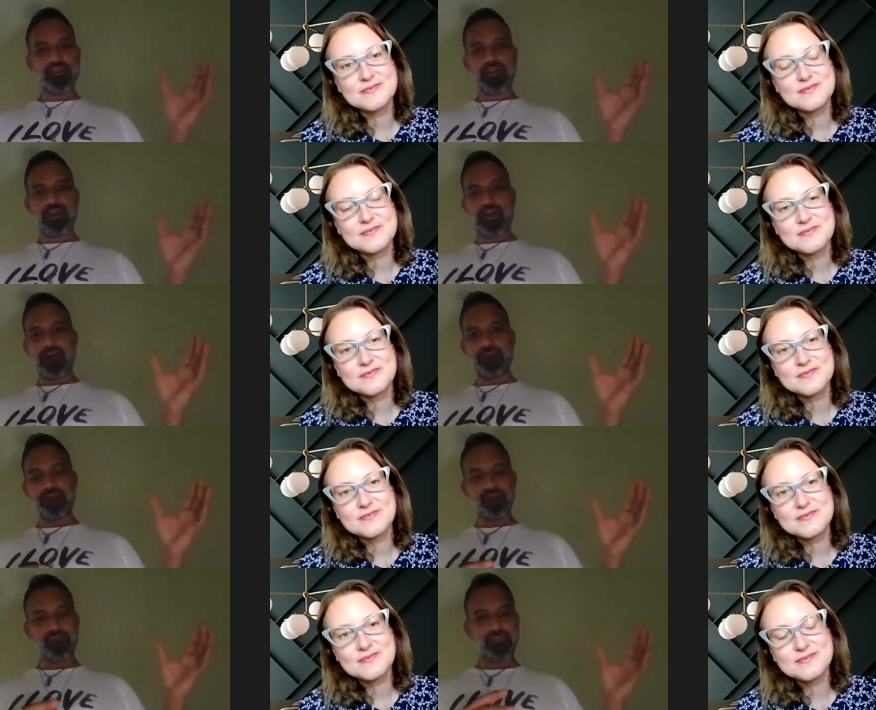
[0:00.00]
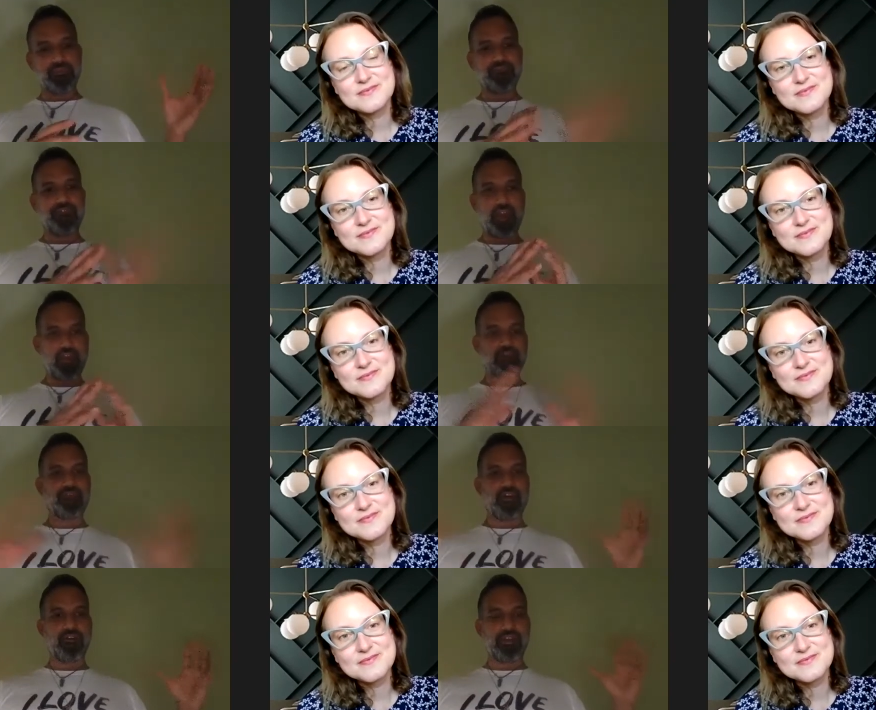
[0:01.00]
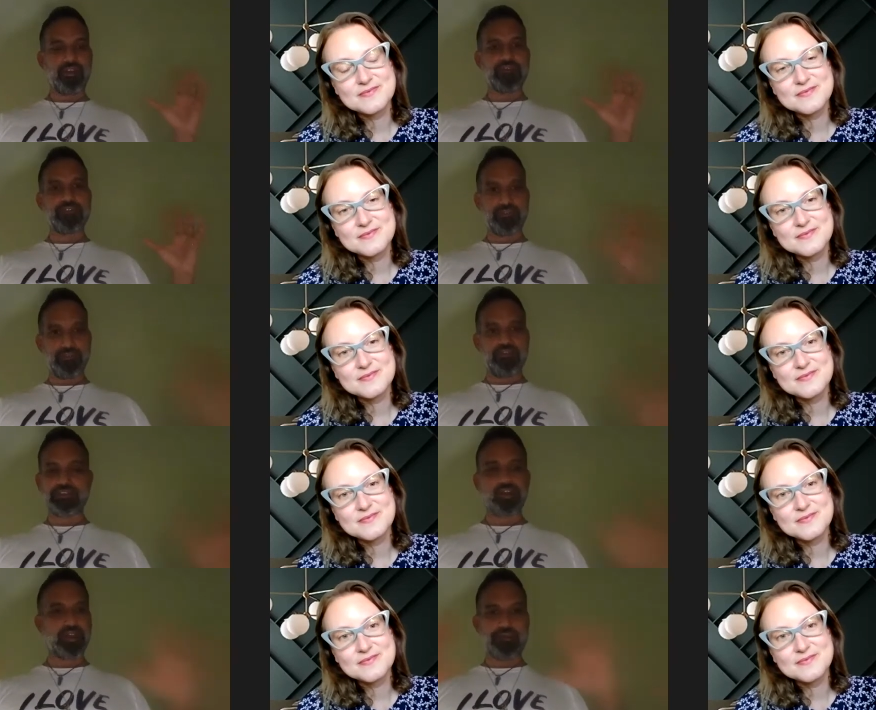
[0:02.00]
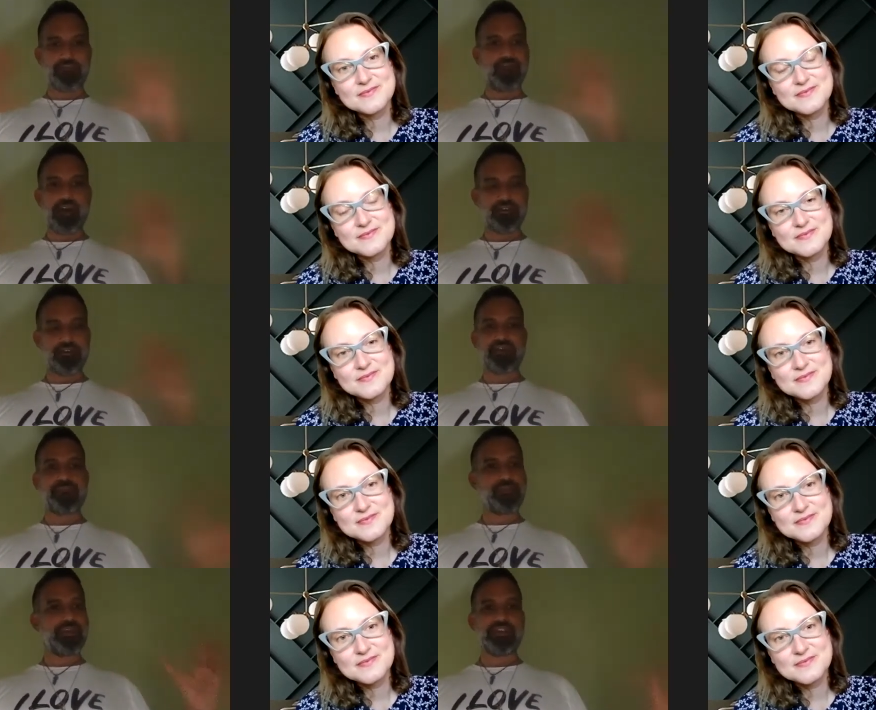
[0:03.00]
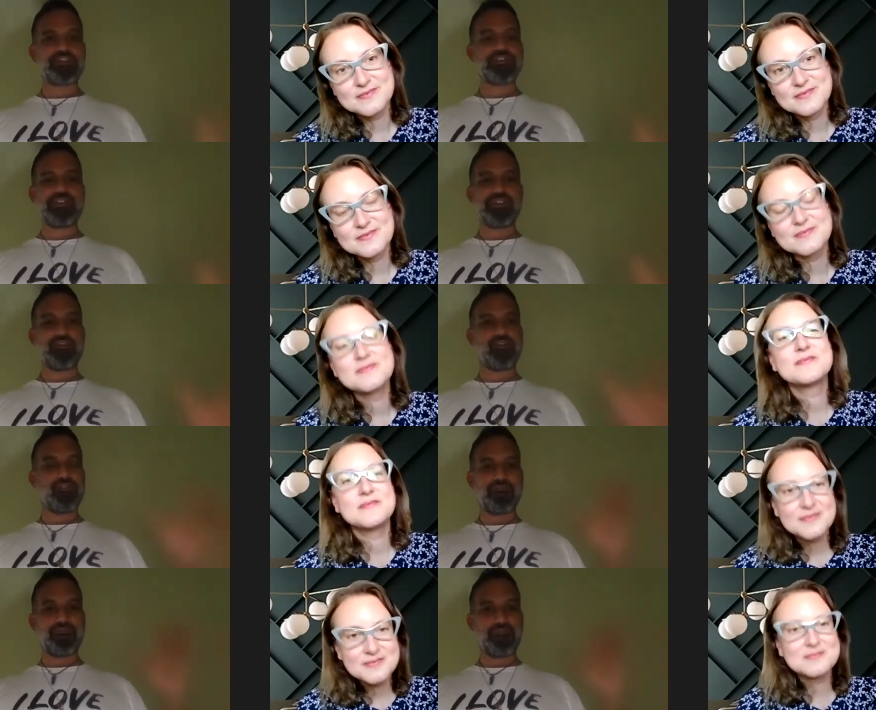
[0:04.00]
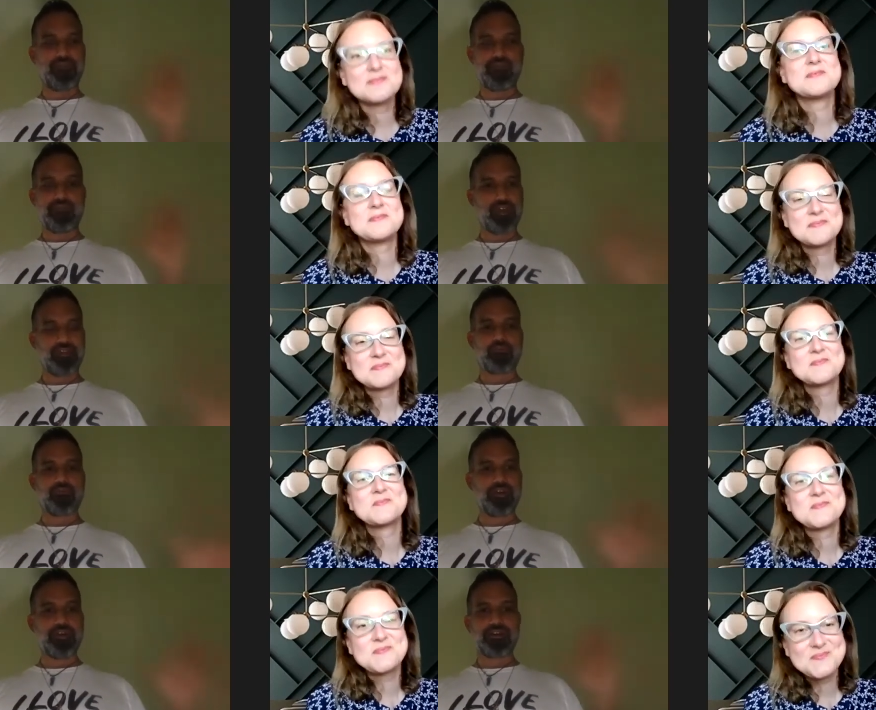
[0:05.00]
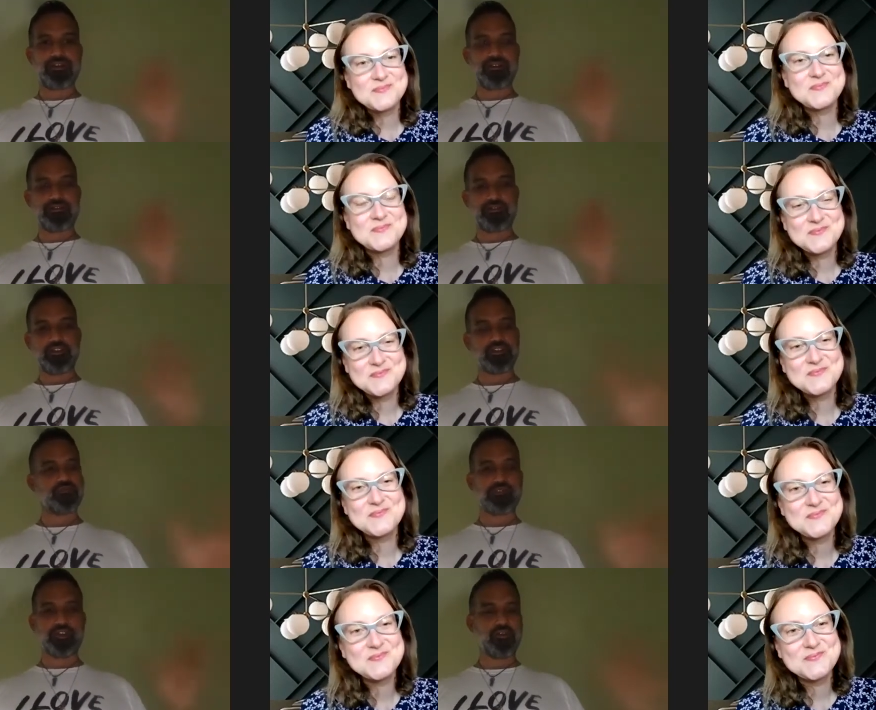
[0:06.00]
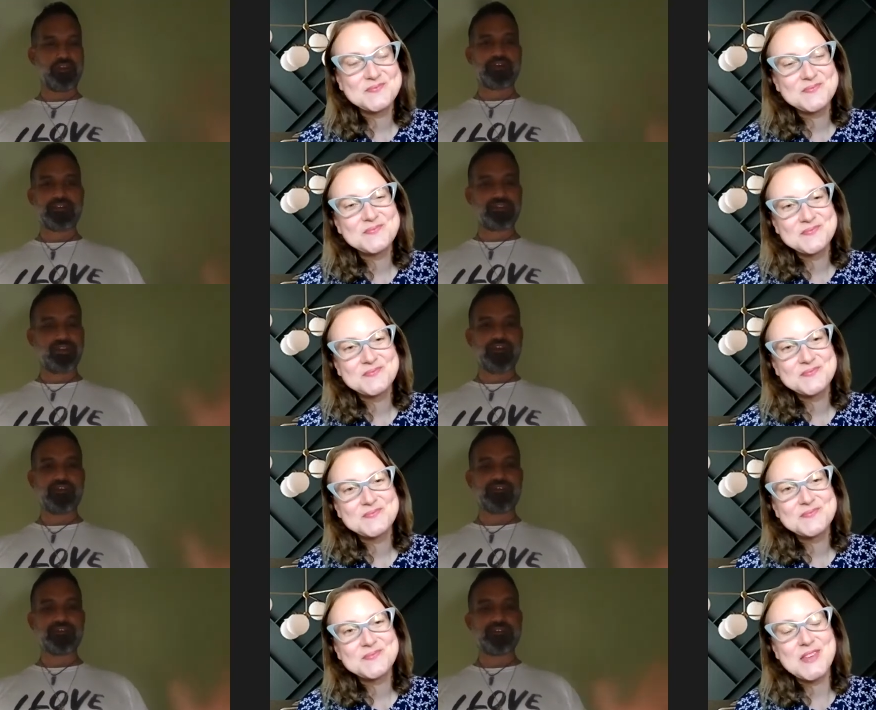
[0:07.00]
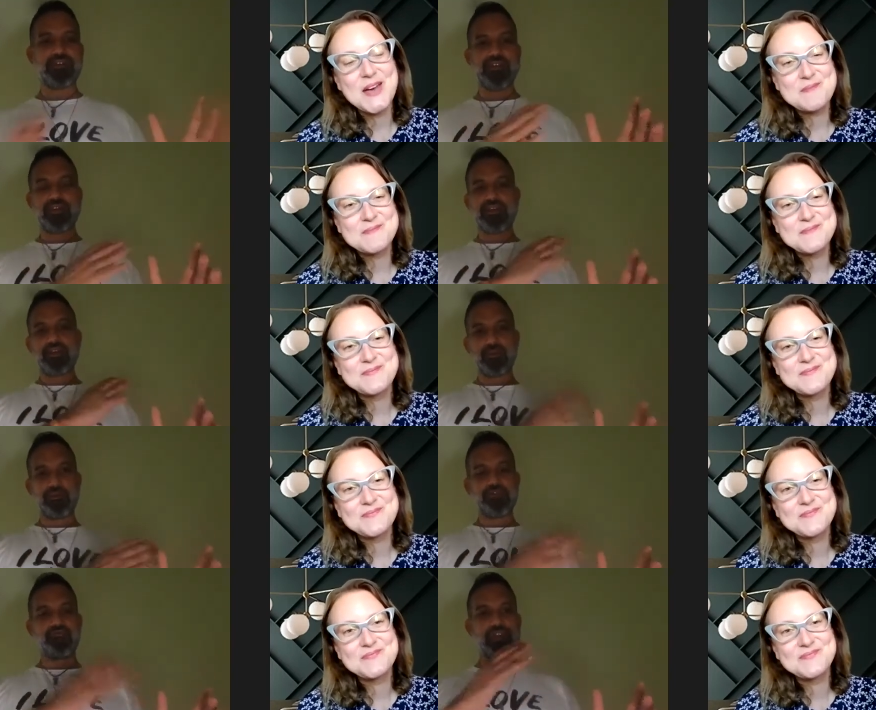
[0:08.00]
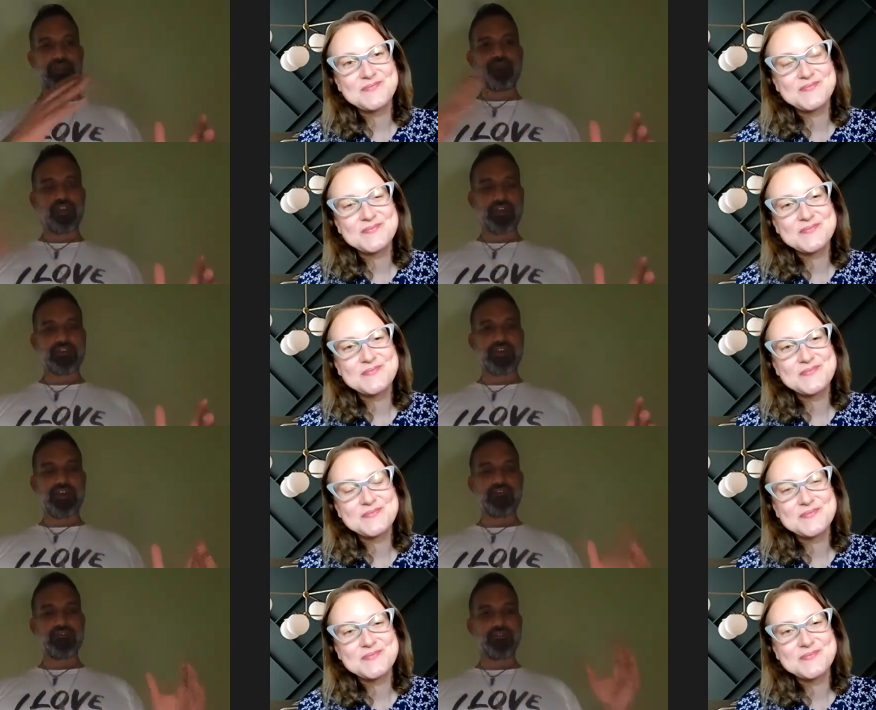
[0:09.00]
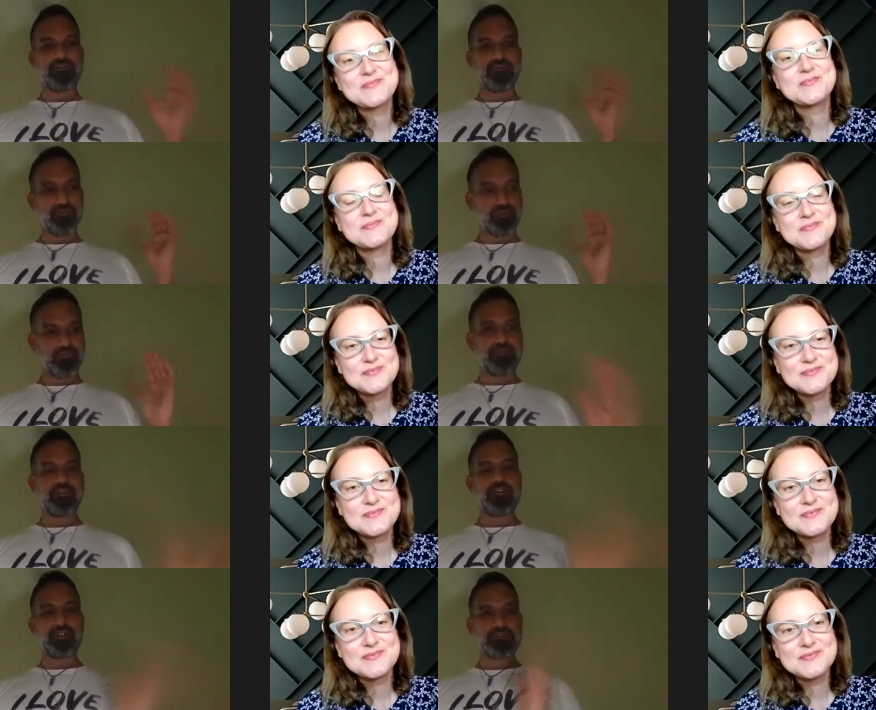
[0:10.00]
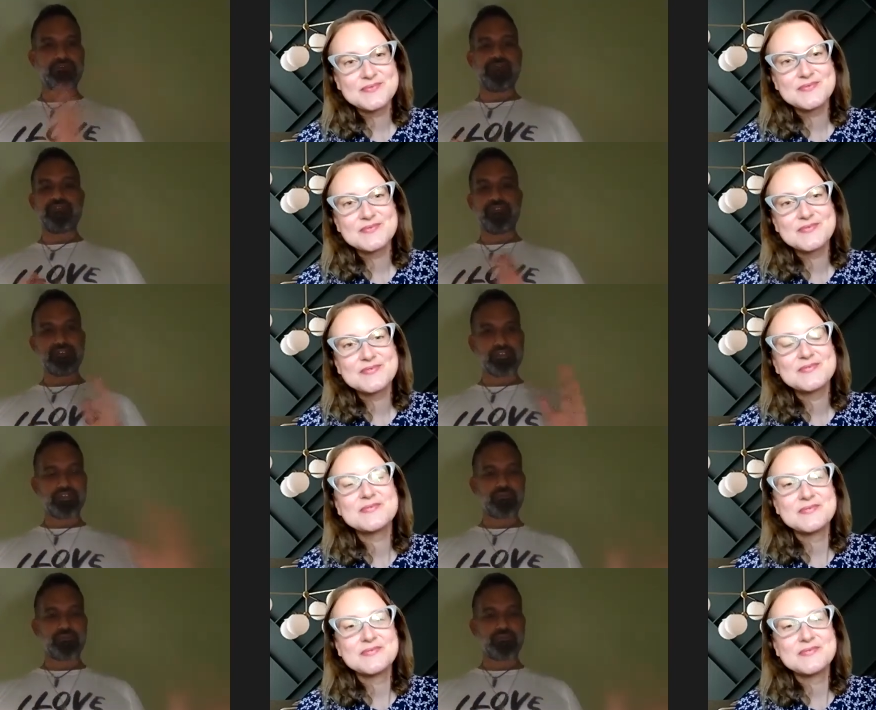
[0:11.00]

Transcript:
Speaker 1: um, very, very, it's like a, I would say, a PhD of breath work, traditional yogic science. Yeah. And we really break it down, lots of evidence for